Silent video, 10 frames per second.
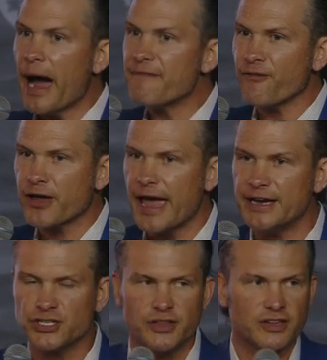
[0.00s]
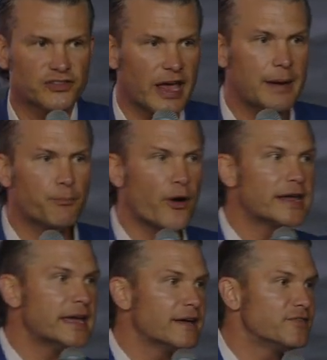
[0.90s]
bifurcation, the same
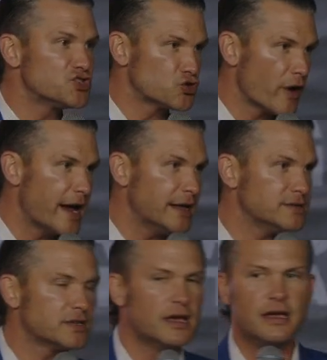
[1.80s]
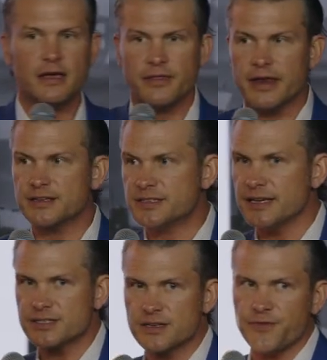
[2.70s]
breaking of the strands that
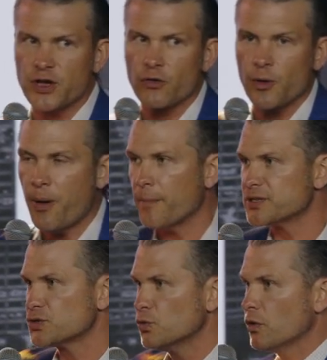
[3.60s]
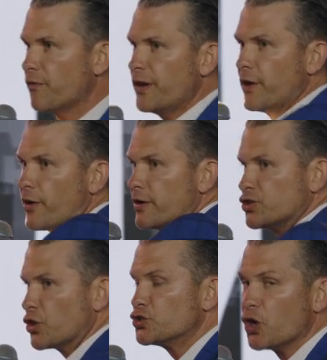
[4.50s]
exists if you go to a public school over here and a
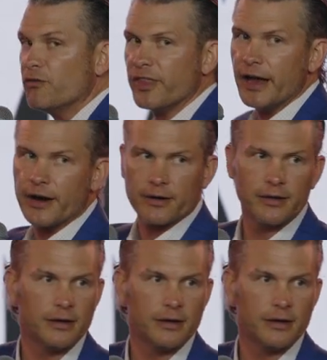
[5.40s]
church over there.